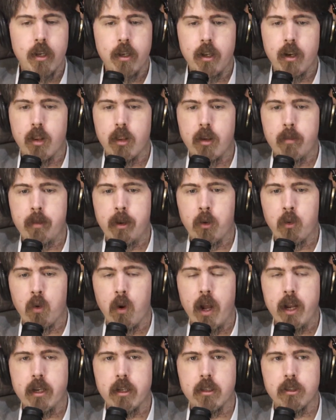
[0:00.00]
You know, they may
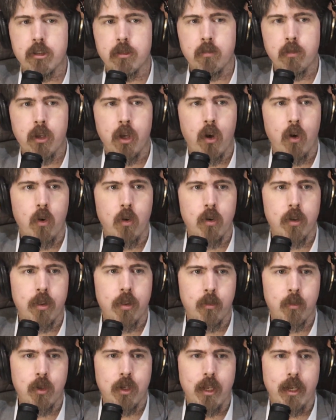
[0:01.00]
write some code
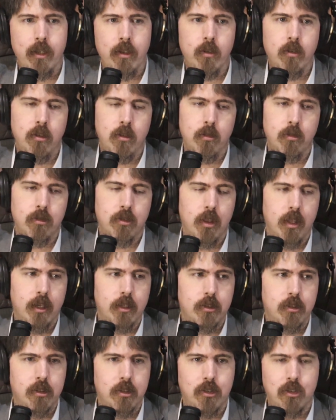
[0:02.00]
that will let you use
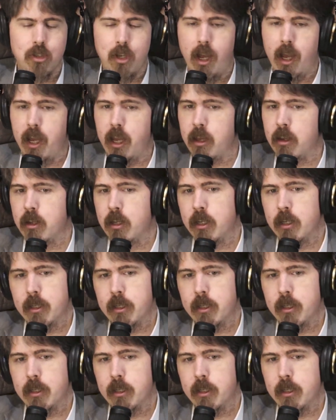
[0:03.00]
this to say,